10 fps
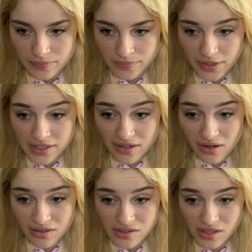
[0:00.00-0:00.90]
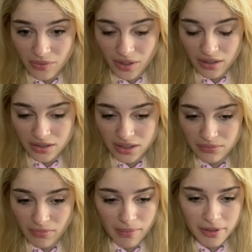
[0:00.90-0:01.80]
these are all so ugly.
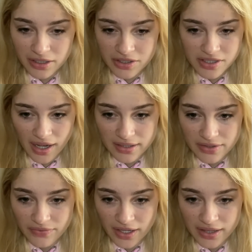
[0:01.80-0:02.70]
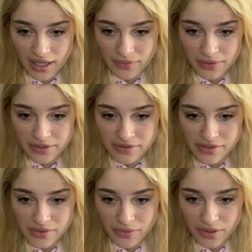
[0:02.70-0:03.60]
Maybe I'll just have to find that one in
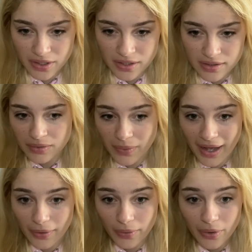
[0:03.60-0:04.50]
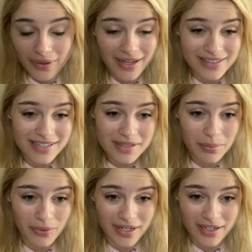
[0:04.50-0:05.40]
store. Wow, okay,
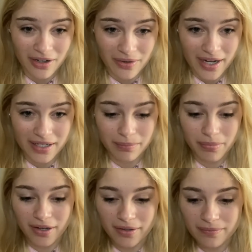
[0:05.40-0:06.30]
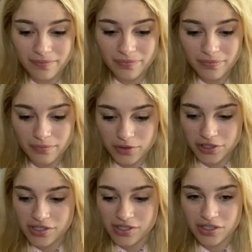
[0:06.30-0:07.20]
disappointed already, but we'll
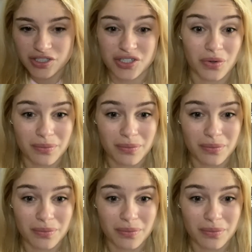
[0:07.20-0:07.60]
just search dorm